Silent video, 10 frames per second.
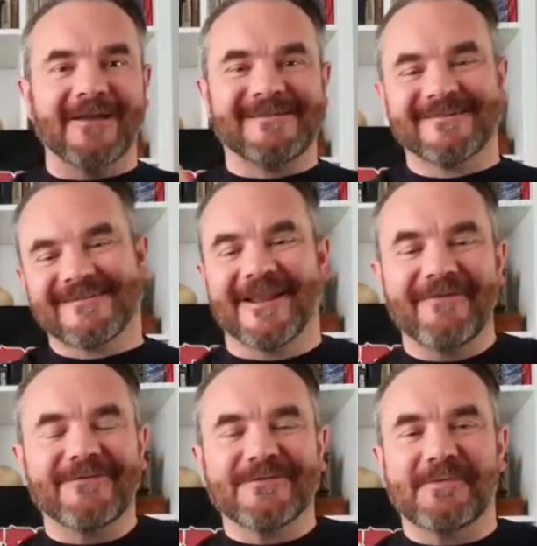playing
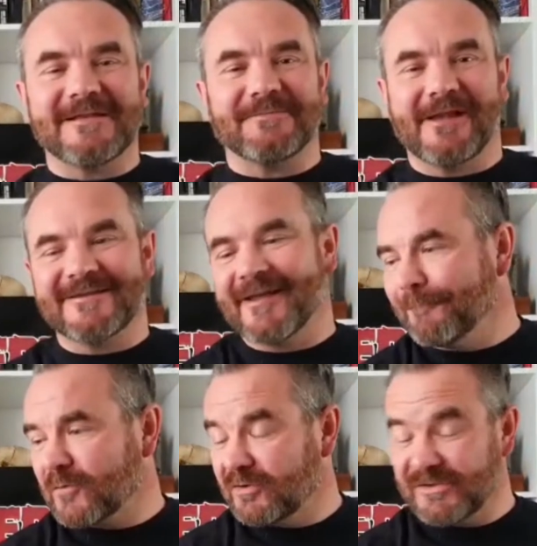from Splattered Plastic.
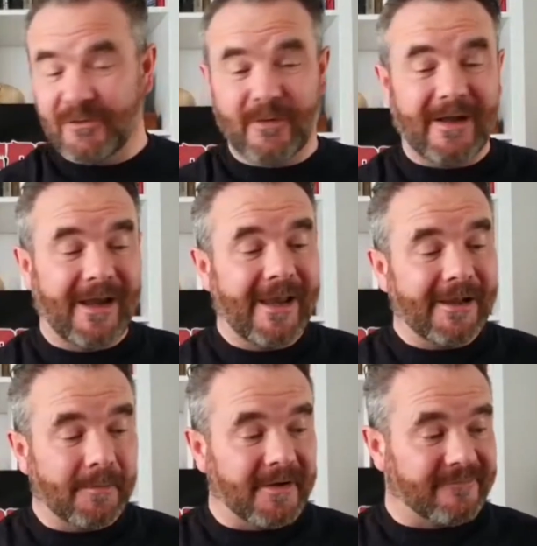Going to do a
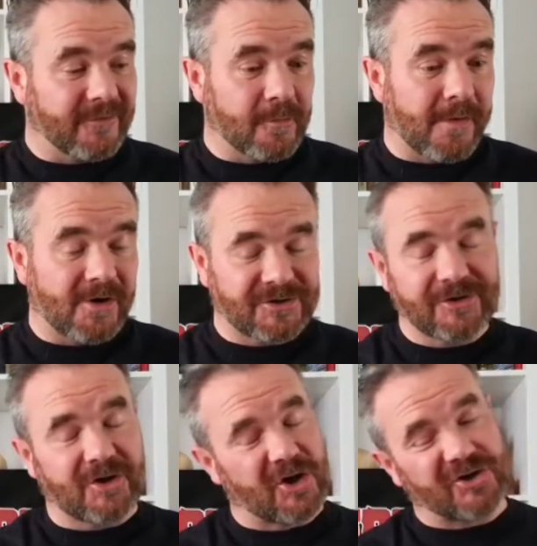little bit of an unboxing
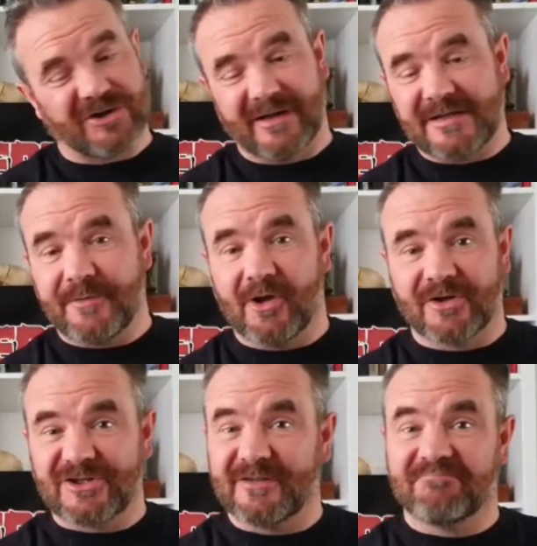because, let's be
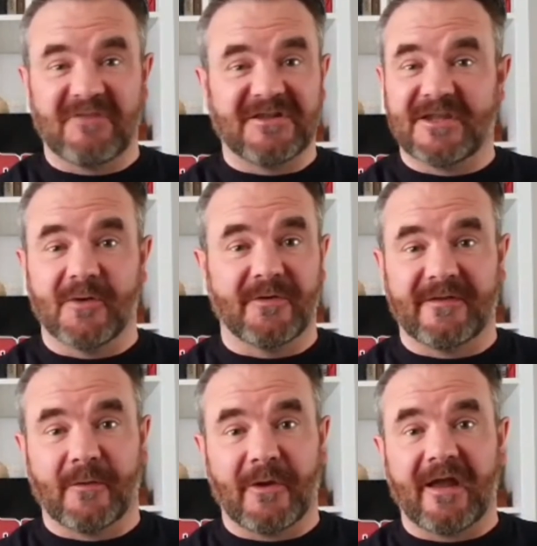honest, it's the only
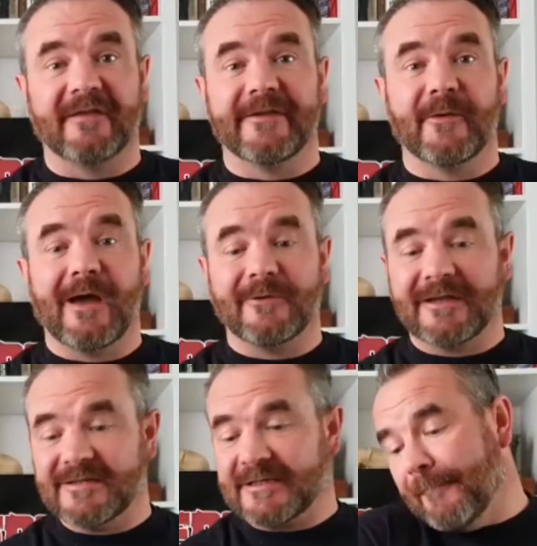thing we can do
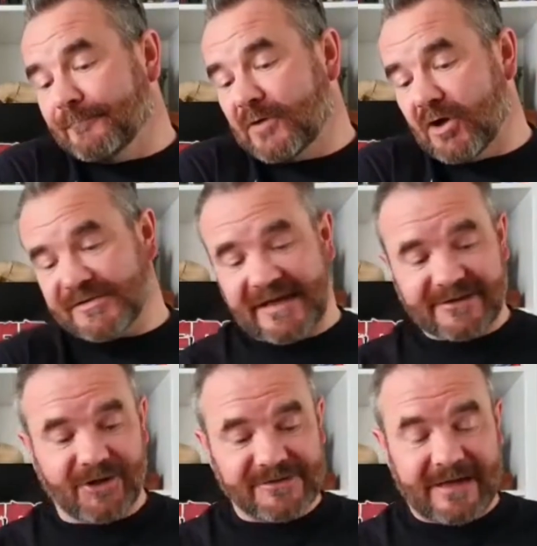nowadays. Content's
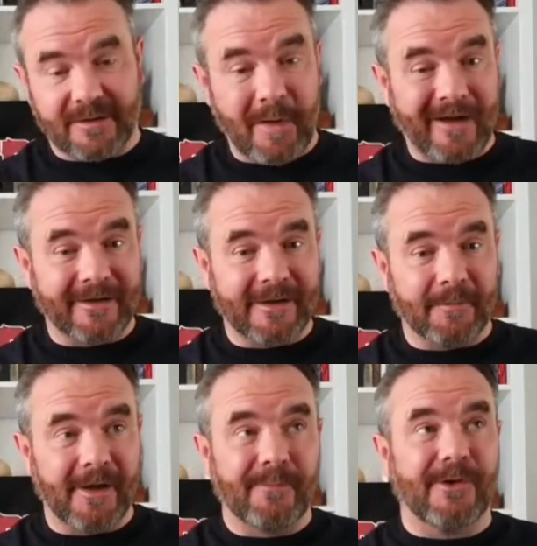gone down the pan a little
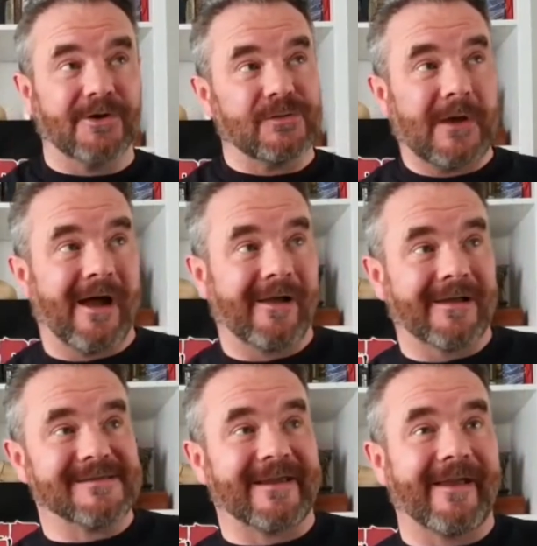bit because we can't get
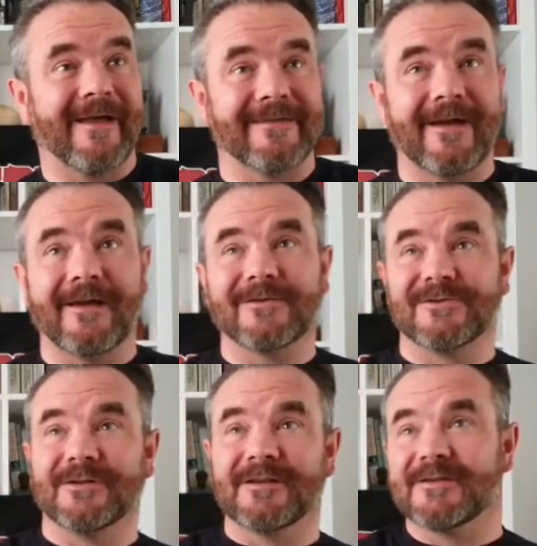together because
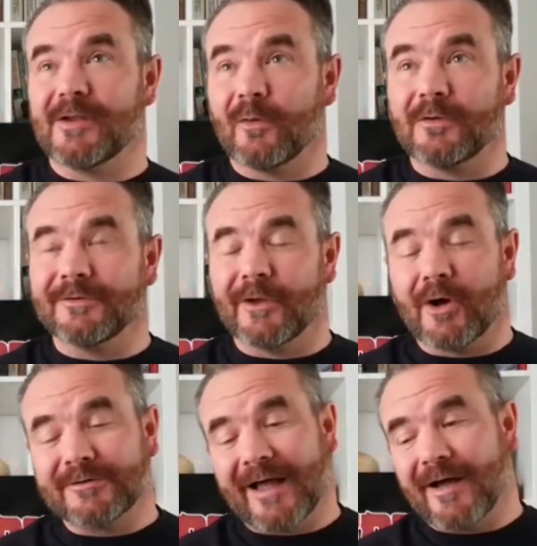all these local
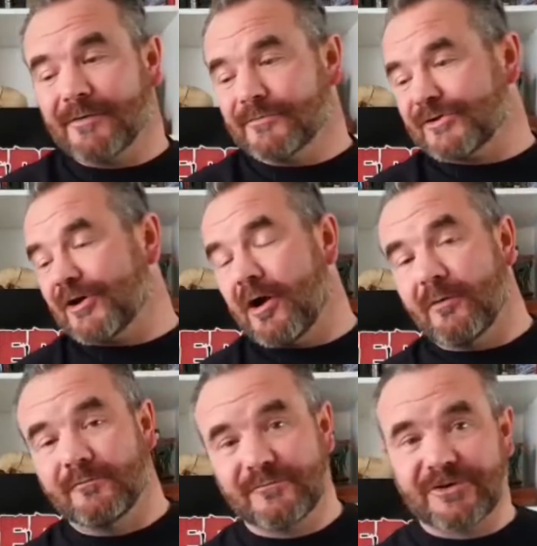lockdowns.
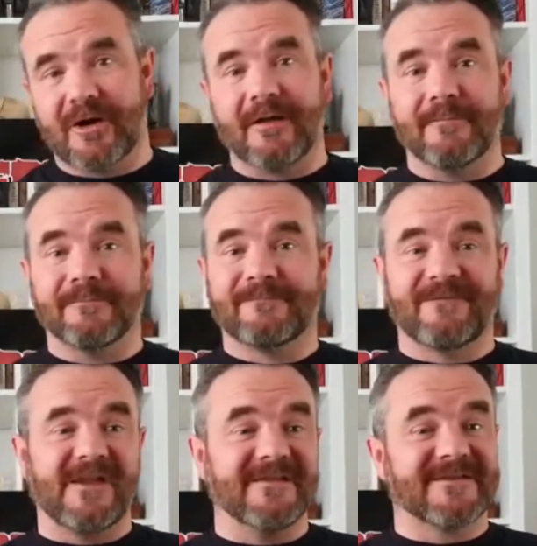So, sorry,
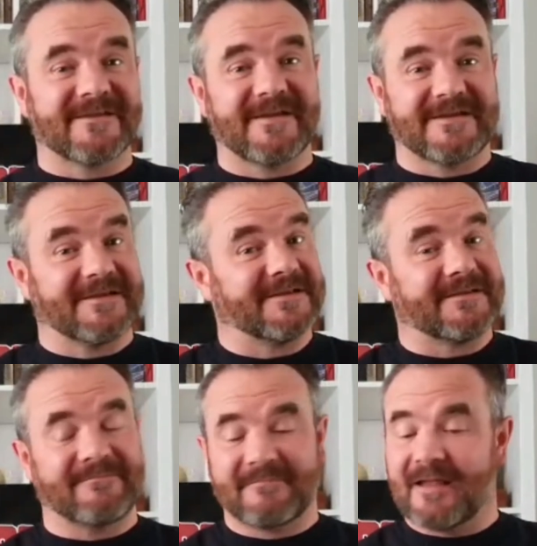fiends, this is
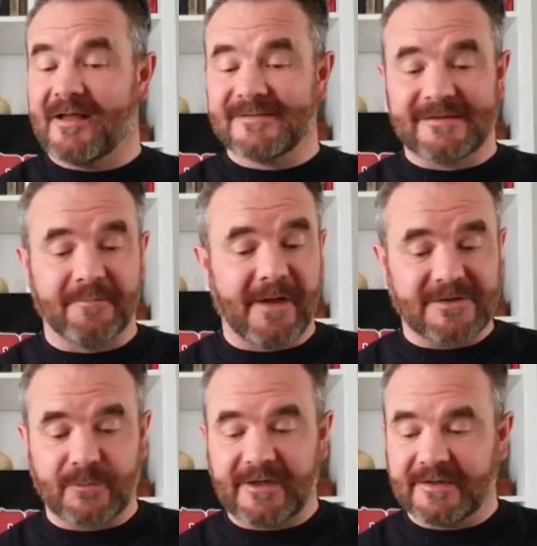kind of the best
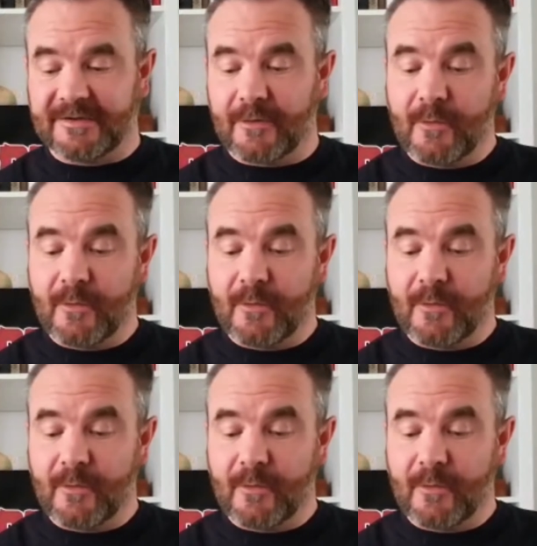we can do.